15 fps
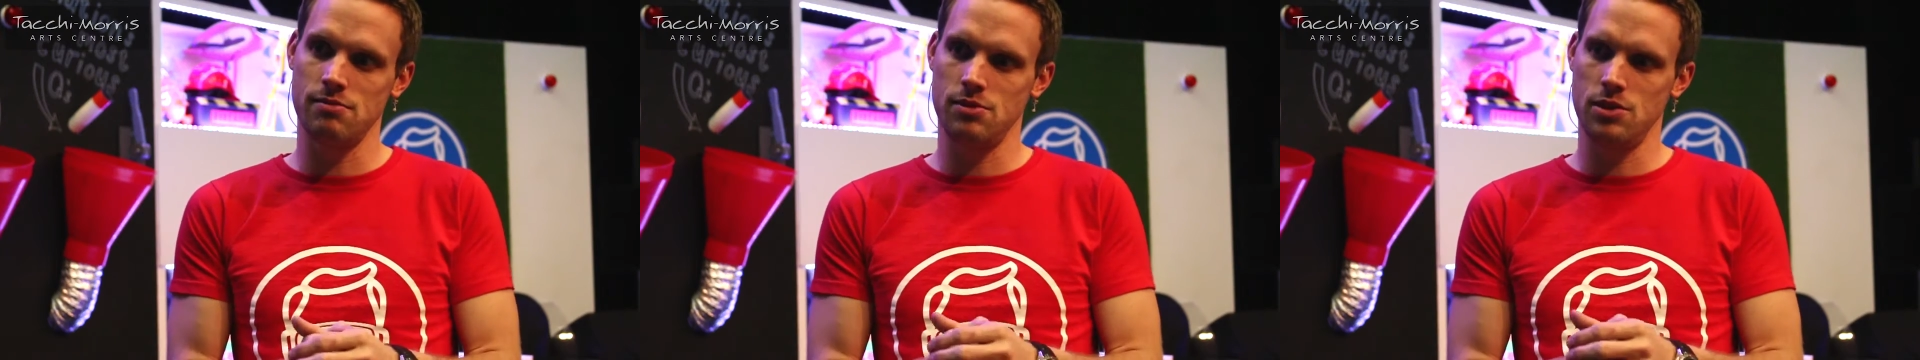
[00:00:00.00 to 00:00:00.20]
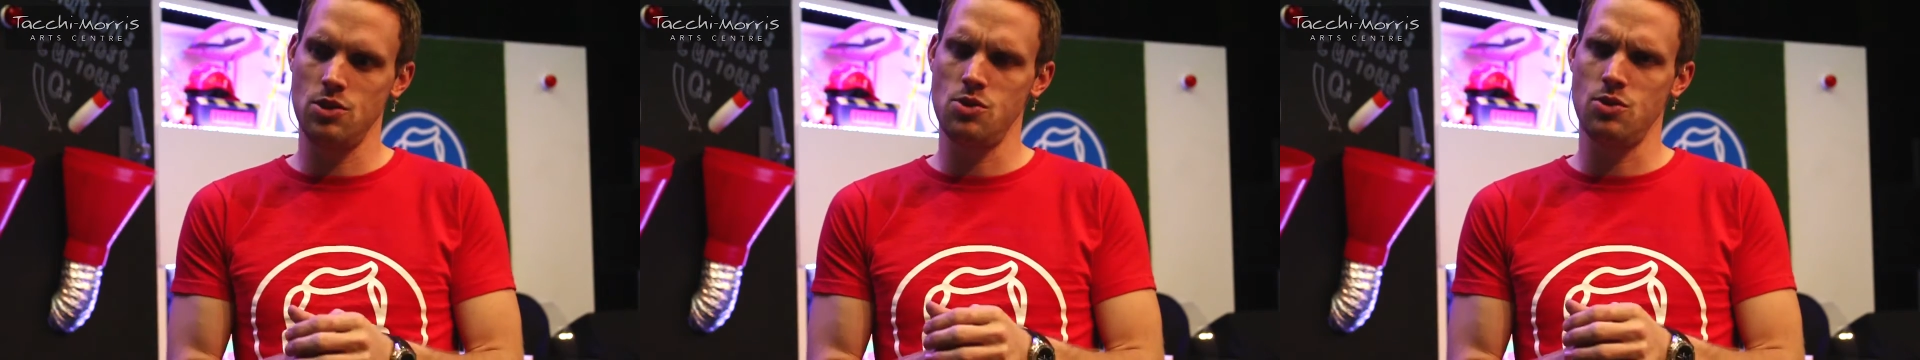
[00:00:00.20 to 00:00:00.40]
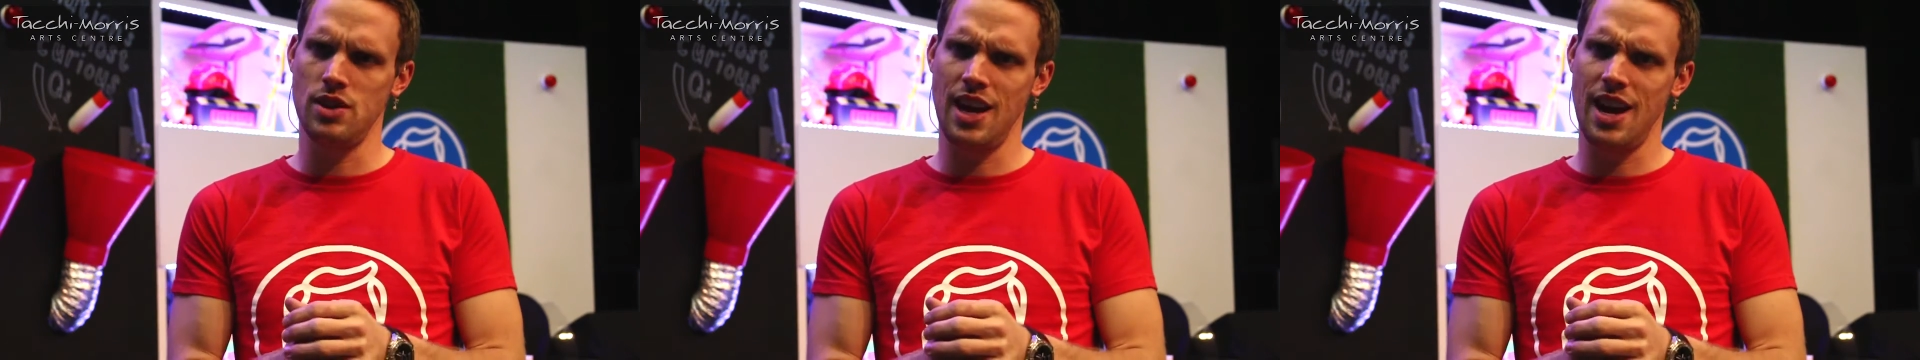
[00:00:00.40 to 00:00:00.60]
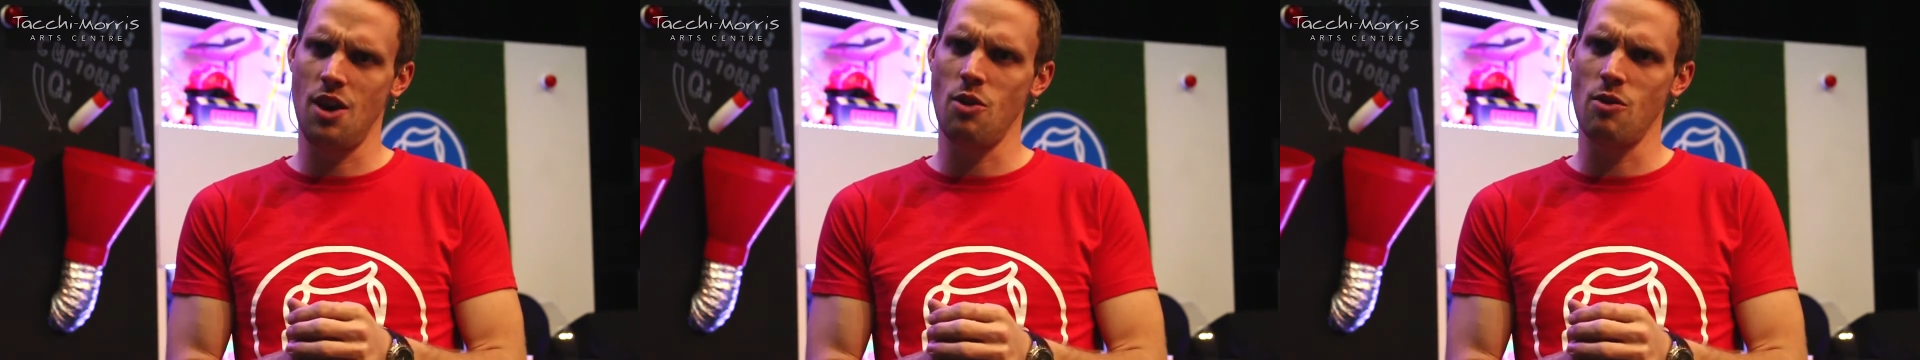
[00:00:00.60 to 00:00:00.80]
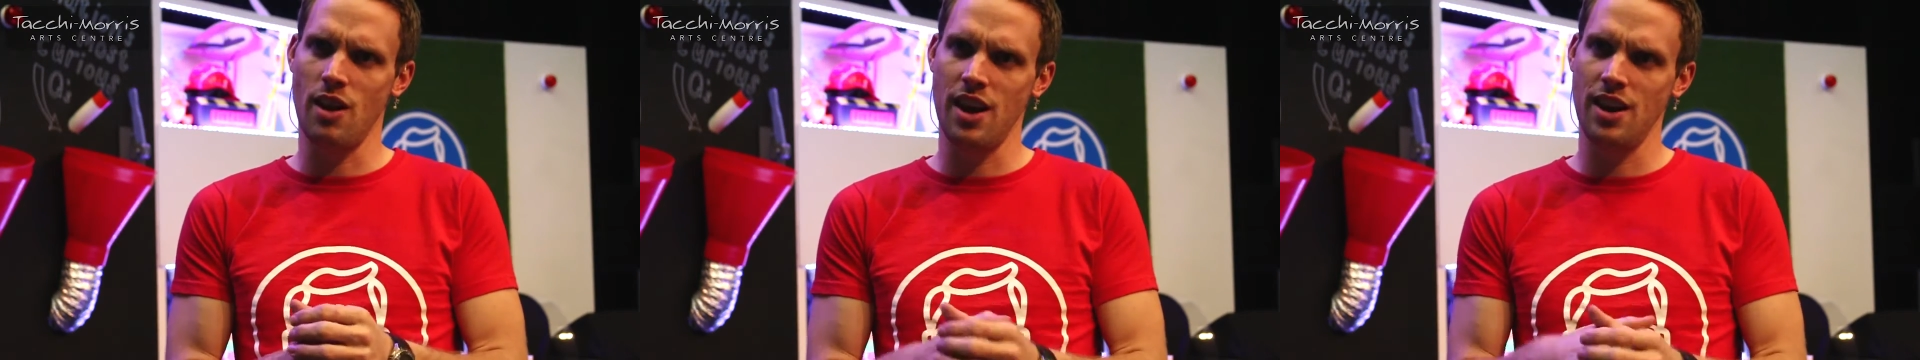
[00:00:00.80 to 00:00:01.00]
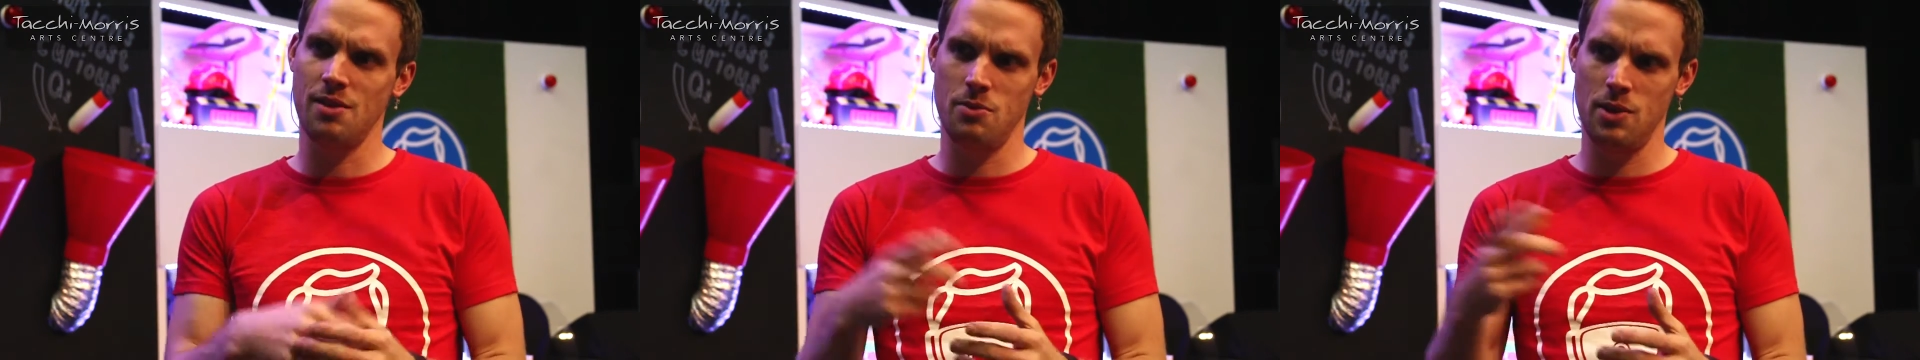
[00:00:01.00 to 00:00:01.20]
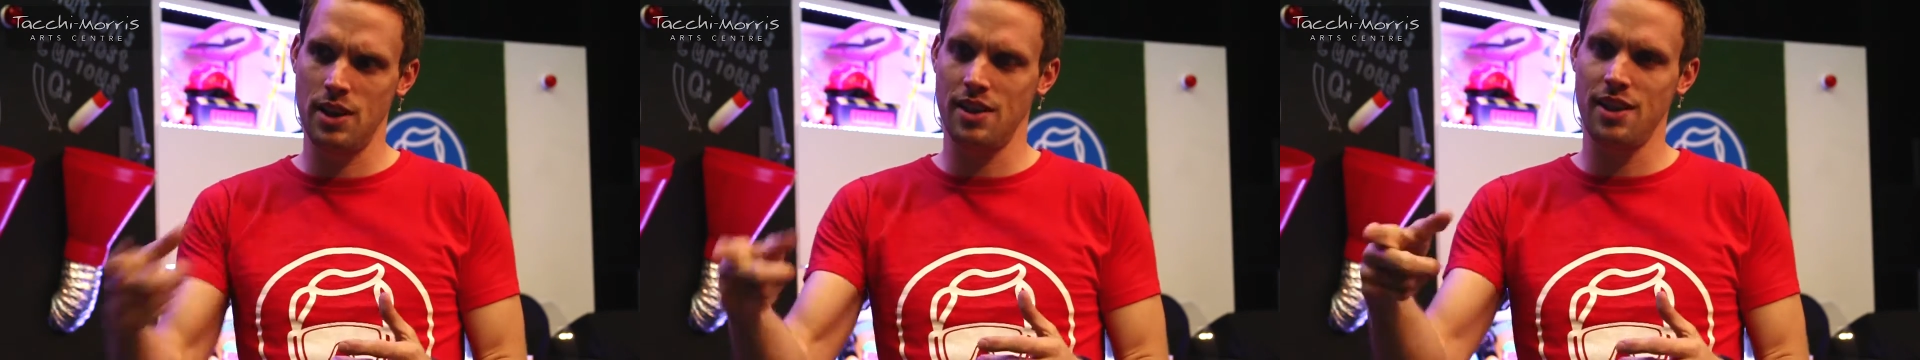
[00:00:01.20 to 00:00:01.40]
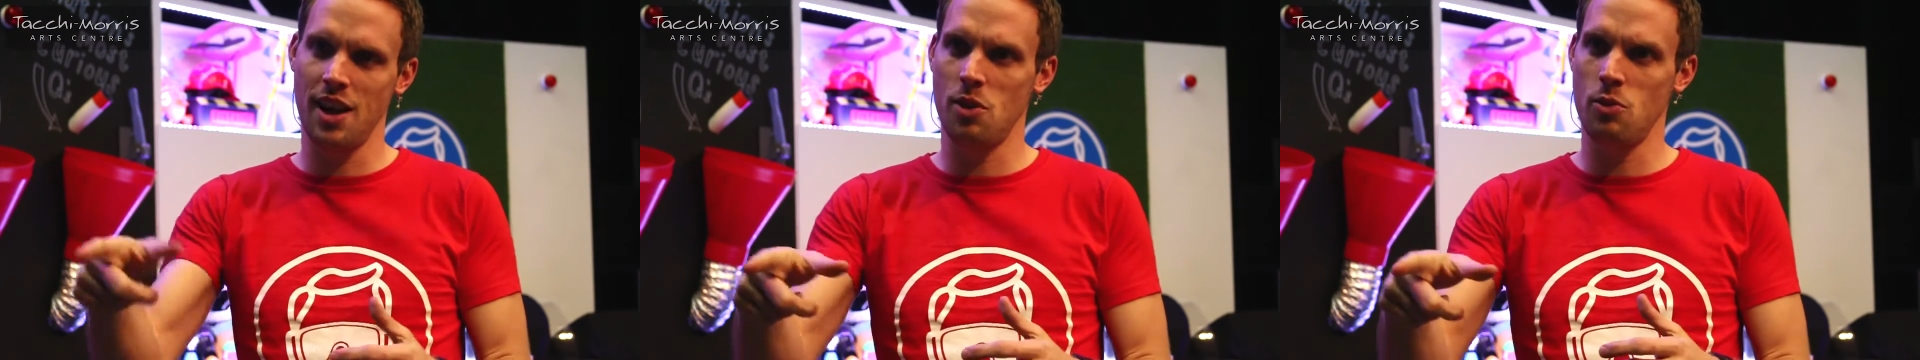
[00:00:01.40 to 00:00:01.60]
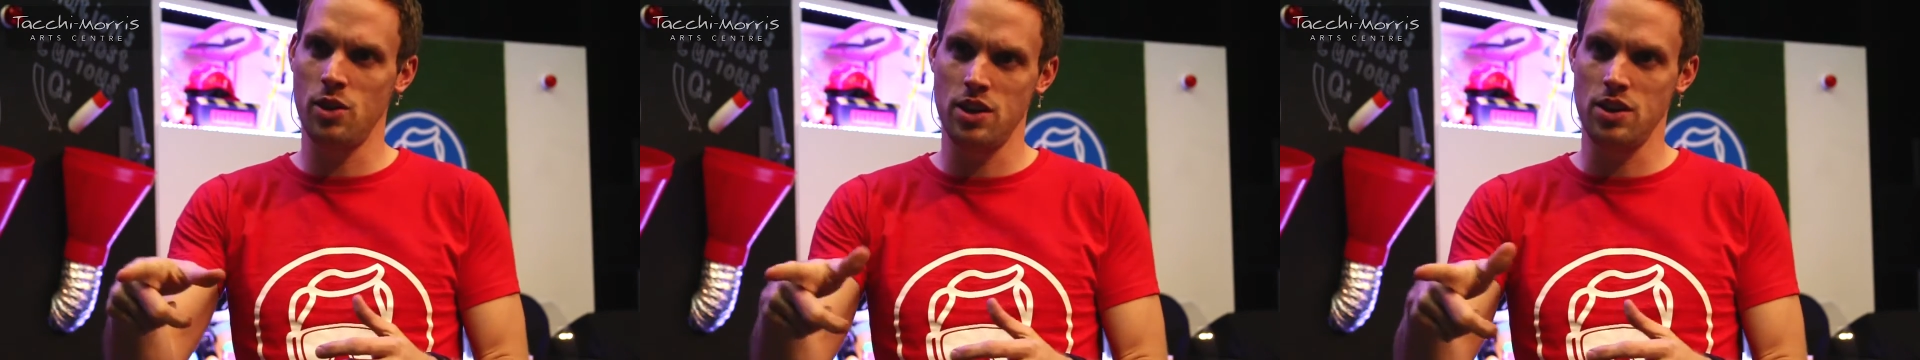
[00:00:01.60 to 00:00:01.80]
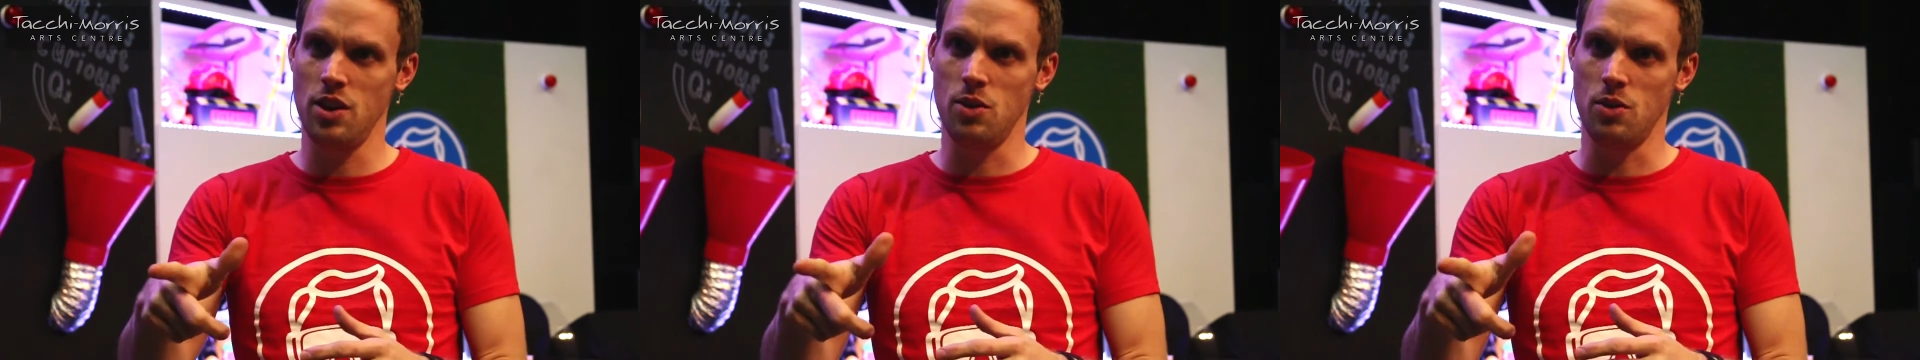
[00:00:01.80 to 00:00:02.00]
oh yeah, all right, we like what
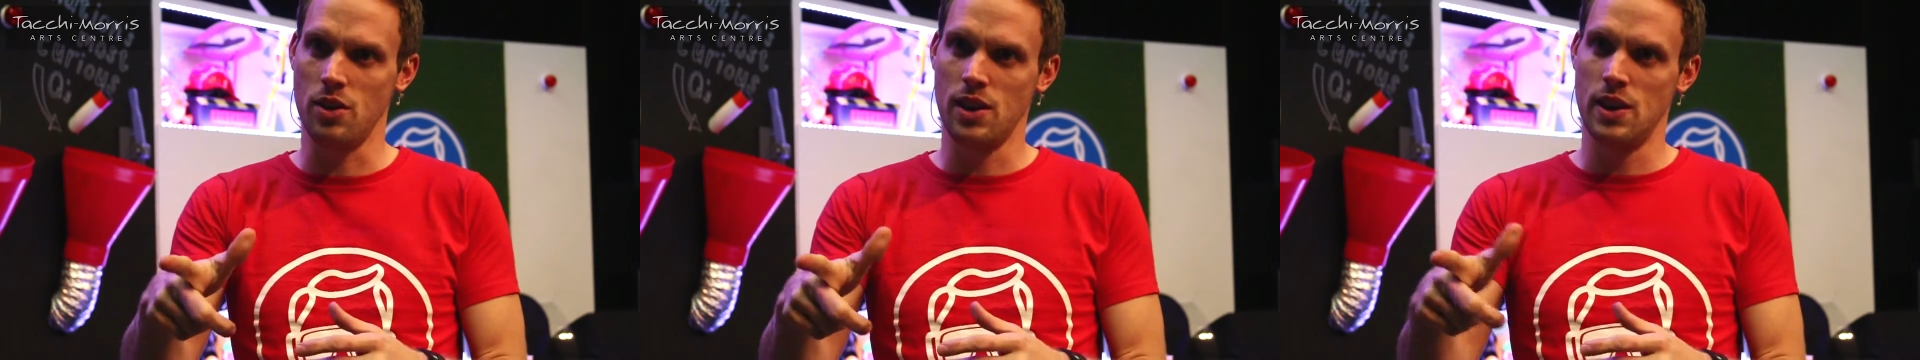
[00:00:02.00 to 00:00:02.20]
you do.